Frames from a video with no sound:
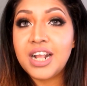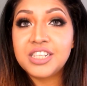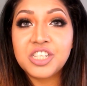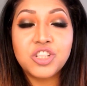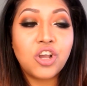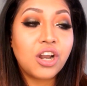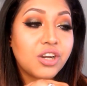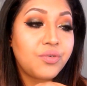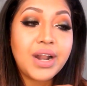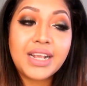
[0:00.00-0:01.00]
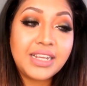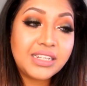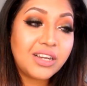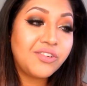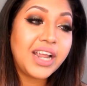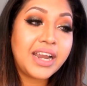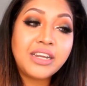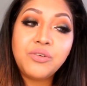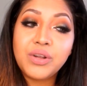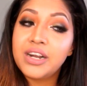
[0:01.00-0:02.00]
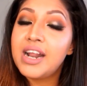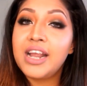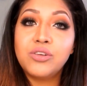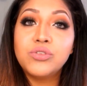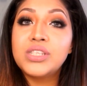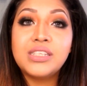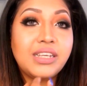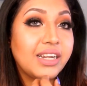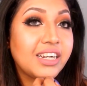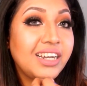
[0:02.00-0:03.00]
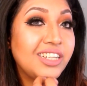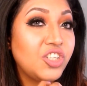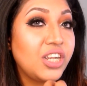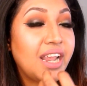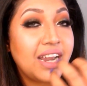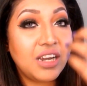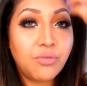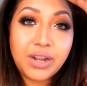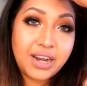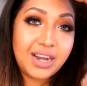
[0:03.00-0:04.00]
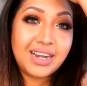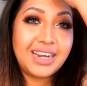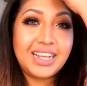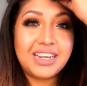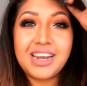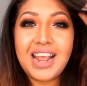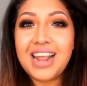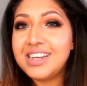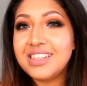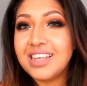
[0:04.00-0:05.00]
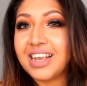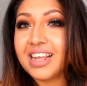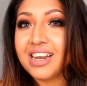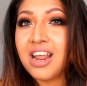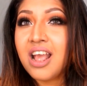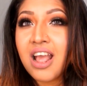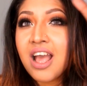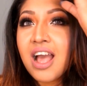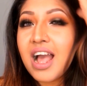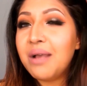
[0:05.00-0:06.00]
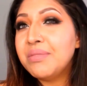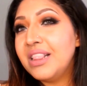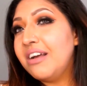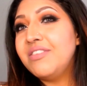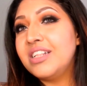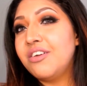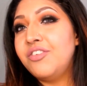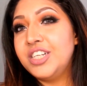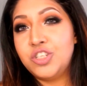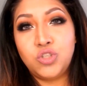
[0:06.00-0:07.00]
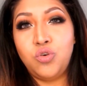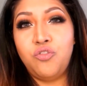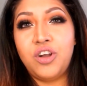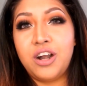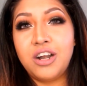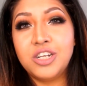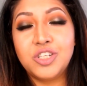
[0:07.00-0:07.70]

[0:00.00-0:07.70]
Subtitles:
It's not cracking down anywhere. I don't see it clinging anywhere and like anything, and I'm loving the finish so far.